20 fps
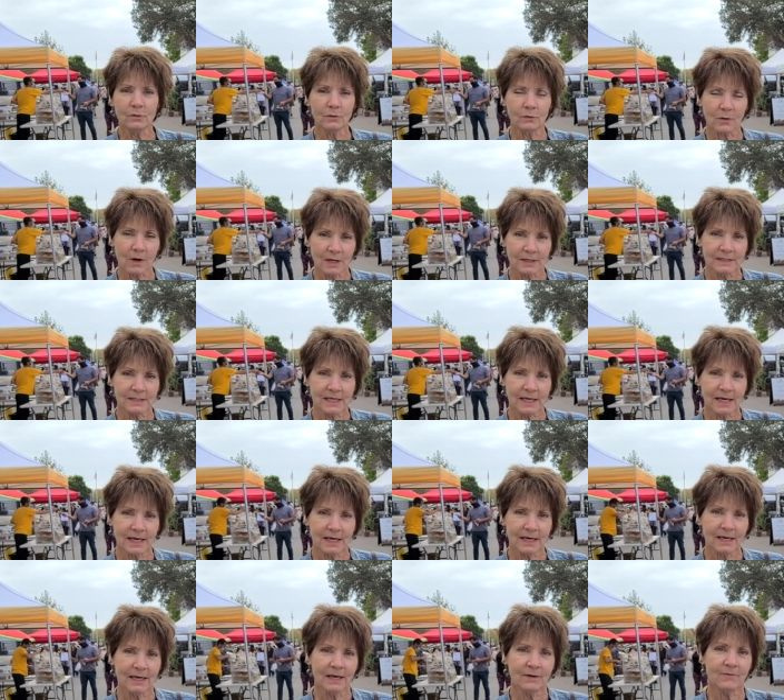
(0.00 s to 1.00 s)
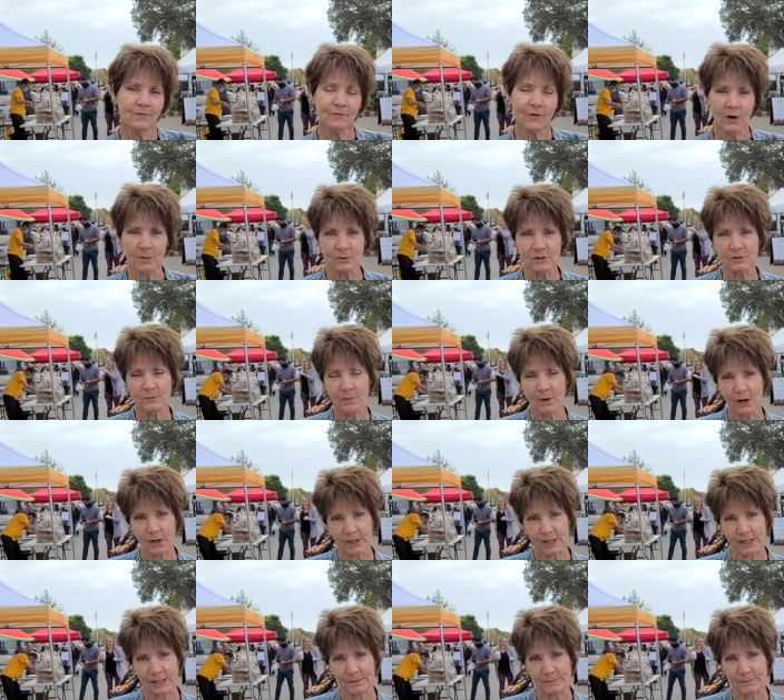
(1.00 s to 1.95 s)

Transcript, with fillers: Grande Farmers Market.